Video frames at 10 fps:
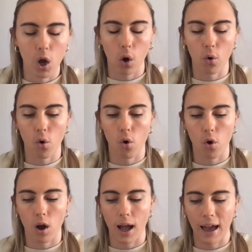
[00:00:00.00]

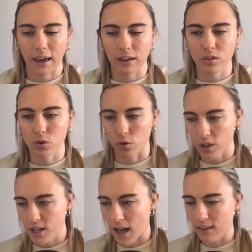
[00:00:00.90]
or a
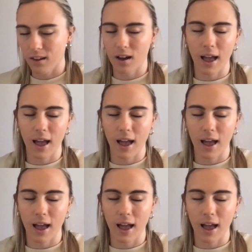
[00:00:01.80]
storyteller,